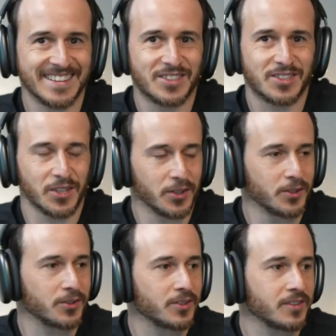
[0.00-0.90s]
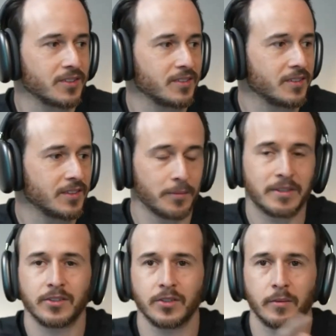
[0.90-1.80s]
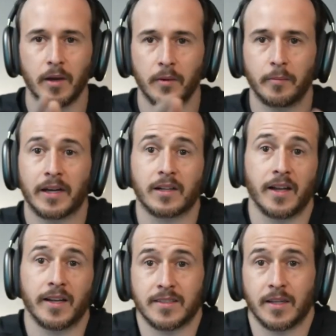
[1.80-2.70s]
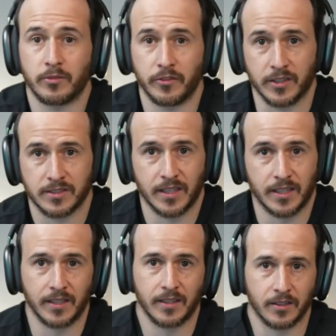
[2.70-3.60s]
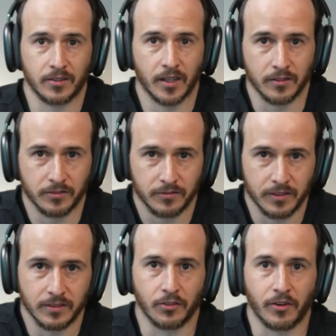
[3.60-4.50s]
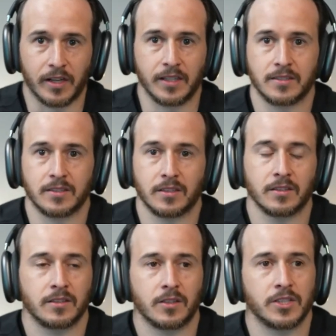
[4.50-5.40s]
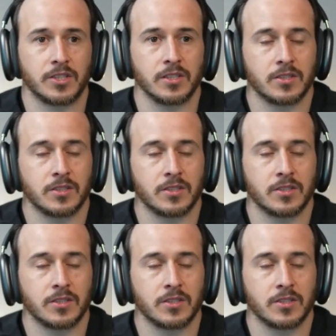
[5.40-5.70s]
So let me tell you about a client example first, and then I'll kind of directly answer the question.